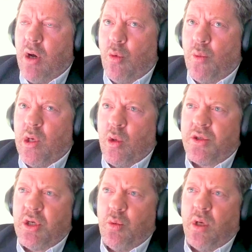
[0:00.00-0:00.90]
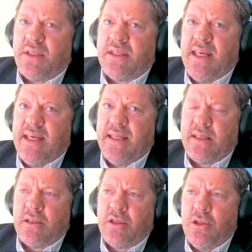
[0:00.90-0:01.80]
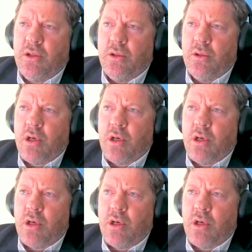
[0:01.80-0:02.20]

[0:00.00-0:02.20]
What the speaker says: We also wanted to